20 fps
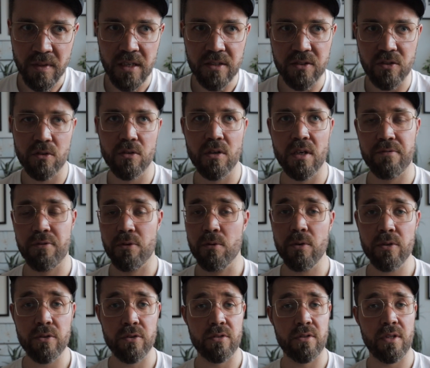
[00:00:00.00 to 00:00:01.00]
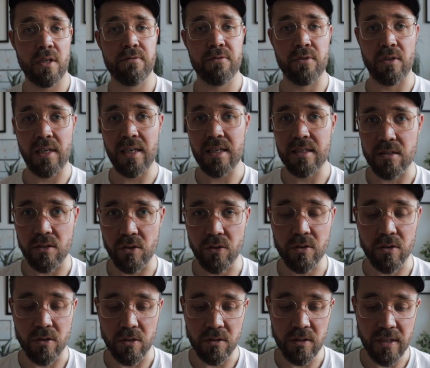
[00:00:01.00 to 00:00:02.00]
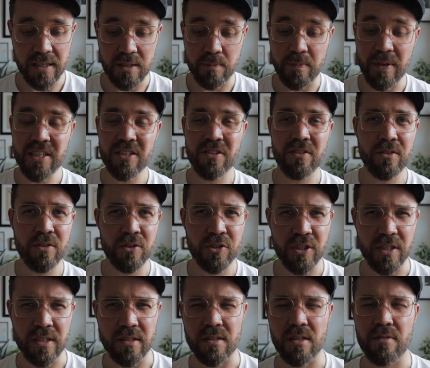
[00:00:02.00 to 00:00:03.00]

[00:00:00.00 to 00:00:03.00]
So if you want your stuff to last longer, especially your jeans,